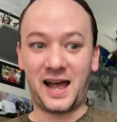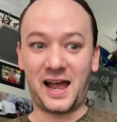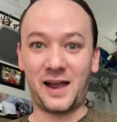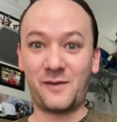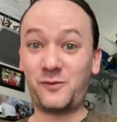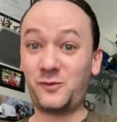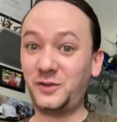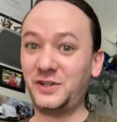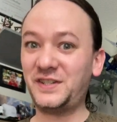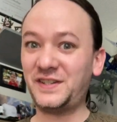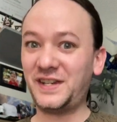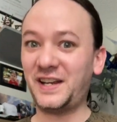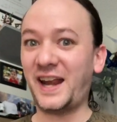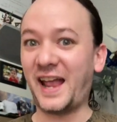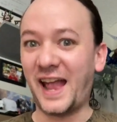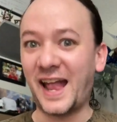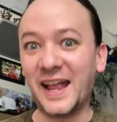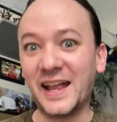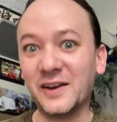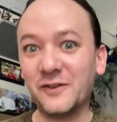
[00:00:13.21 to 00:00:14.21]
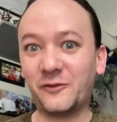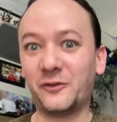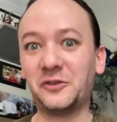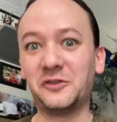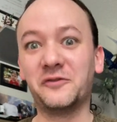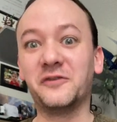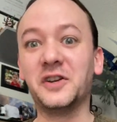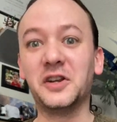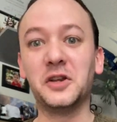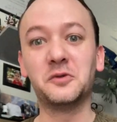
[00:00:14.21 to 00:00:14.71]
I've only seen a handful
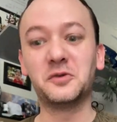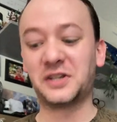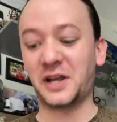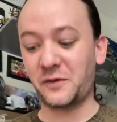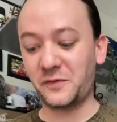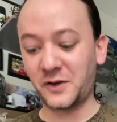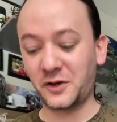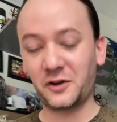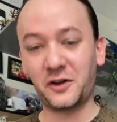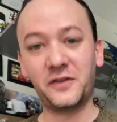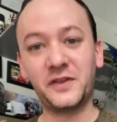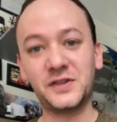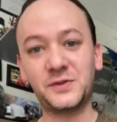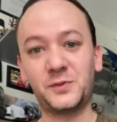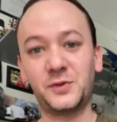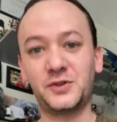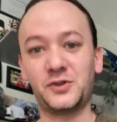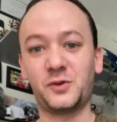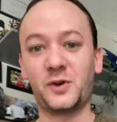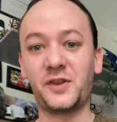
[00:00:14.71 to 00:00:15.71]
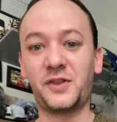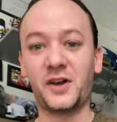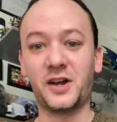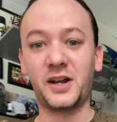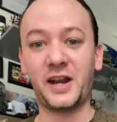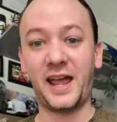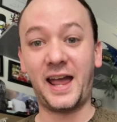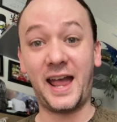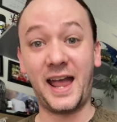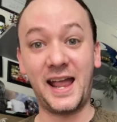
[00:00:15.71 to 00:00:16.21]
of videos out there on this one, so I
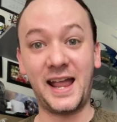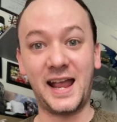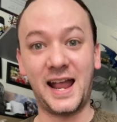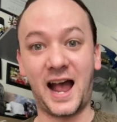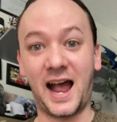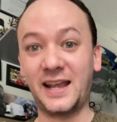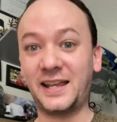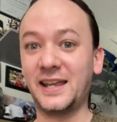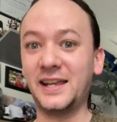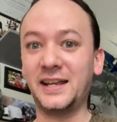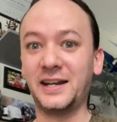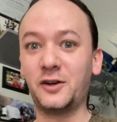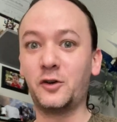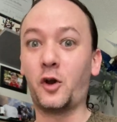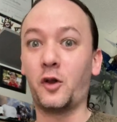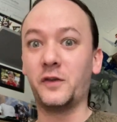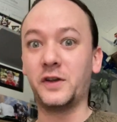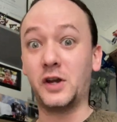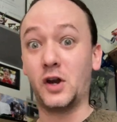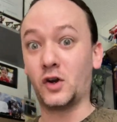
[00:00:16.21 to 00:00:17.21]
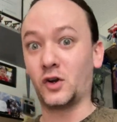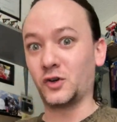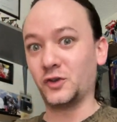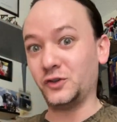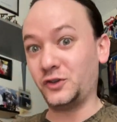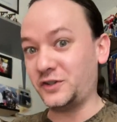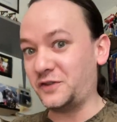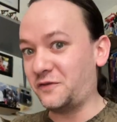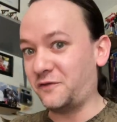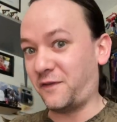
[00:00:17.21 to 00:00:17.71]
thought, hey, I could get in on the
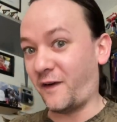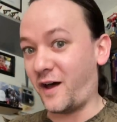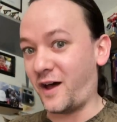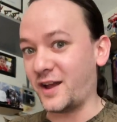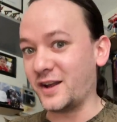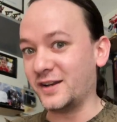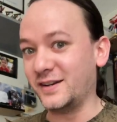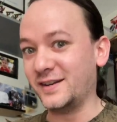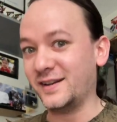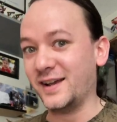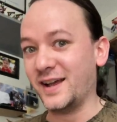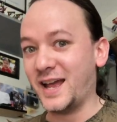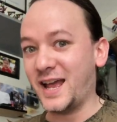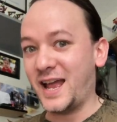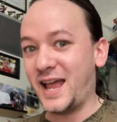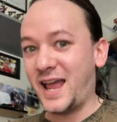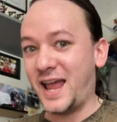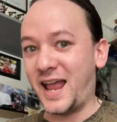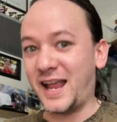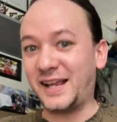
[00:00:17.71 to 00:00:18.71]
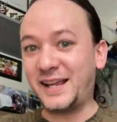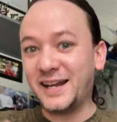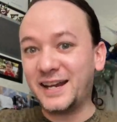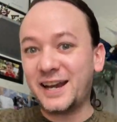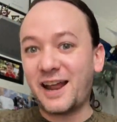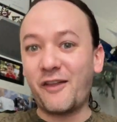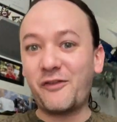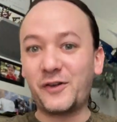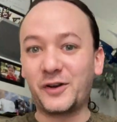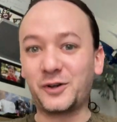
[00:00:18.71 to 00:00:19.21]
early fun and get it
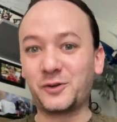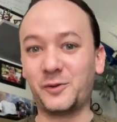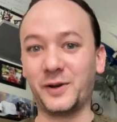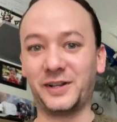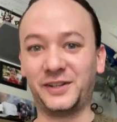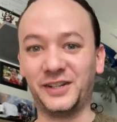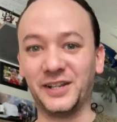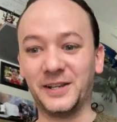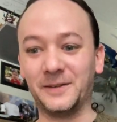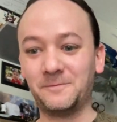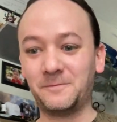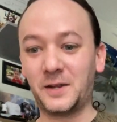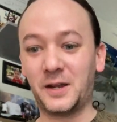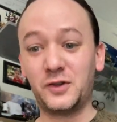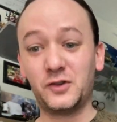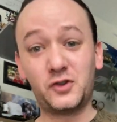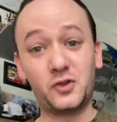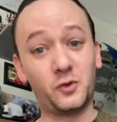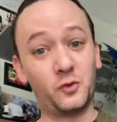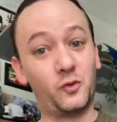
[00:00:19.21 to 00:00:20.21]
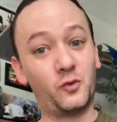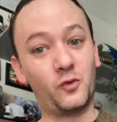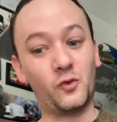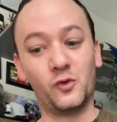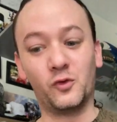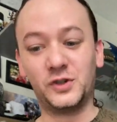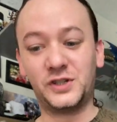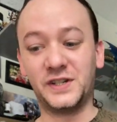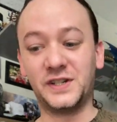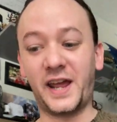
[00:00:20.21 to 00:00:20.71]
out there quickly. So
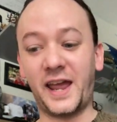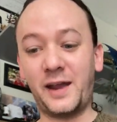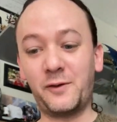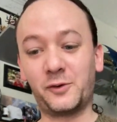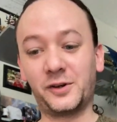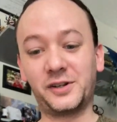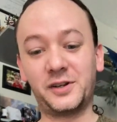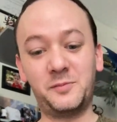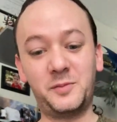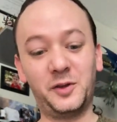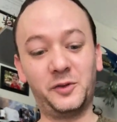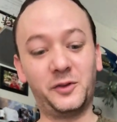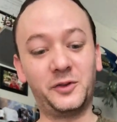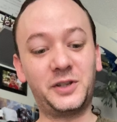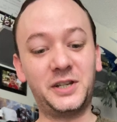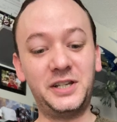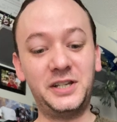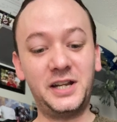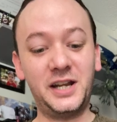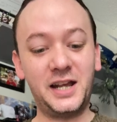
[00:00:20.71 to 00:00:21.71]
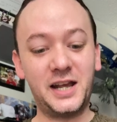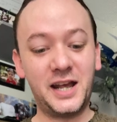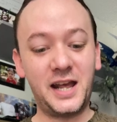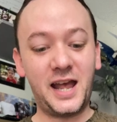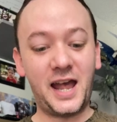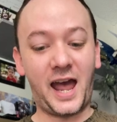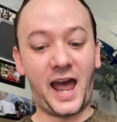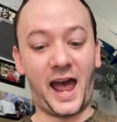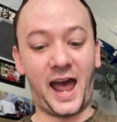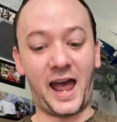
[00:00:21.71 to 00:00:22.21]
today we're going to be looking
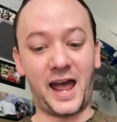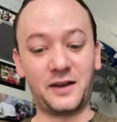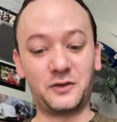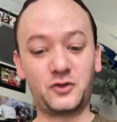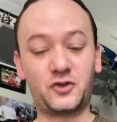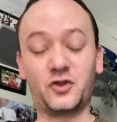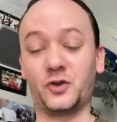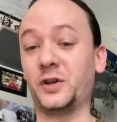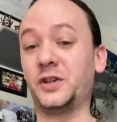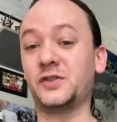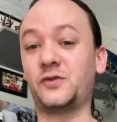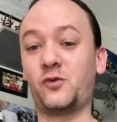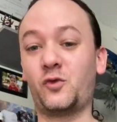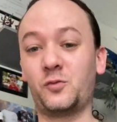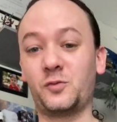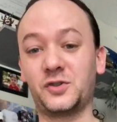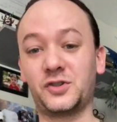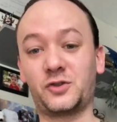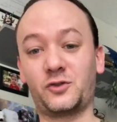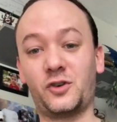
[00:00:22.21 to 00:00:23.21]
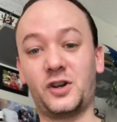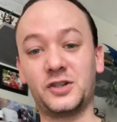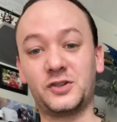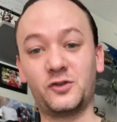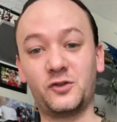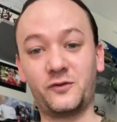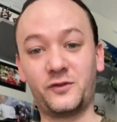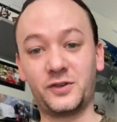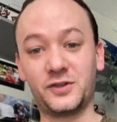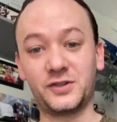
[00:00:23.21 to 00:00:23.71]
at Transformers
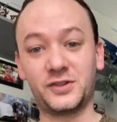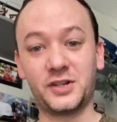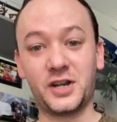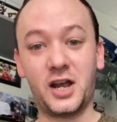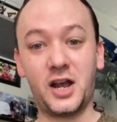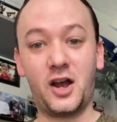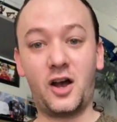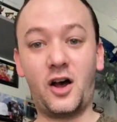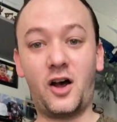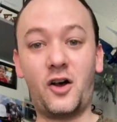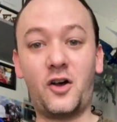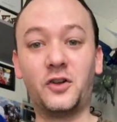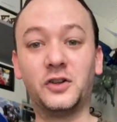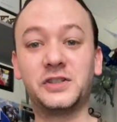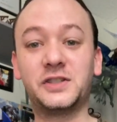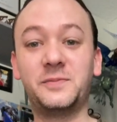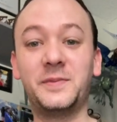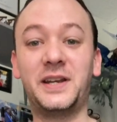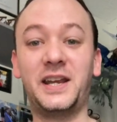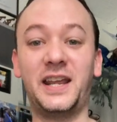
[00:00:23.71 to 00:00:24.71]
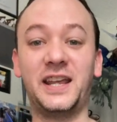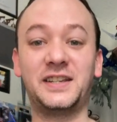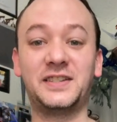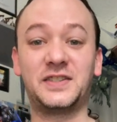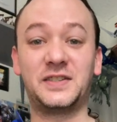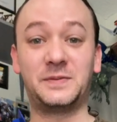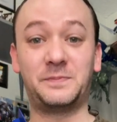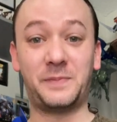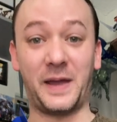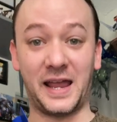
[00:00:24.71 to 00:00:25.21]
Crossovers Ultimate
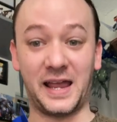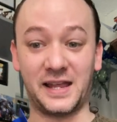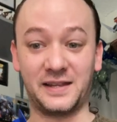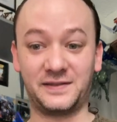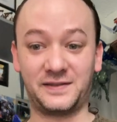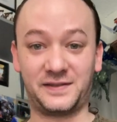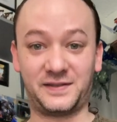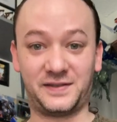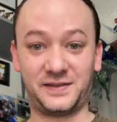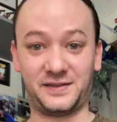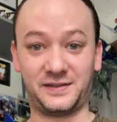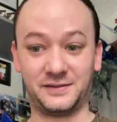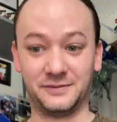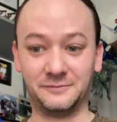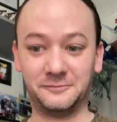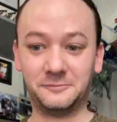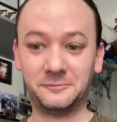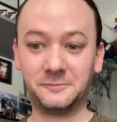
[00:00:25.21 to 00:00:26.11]
Expanse.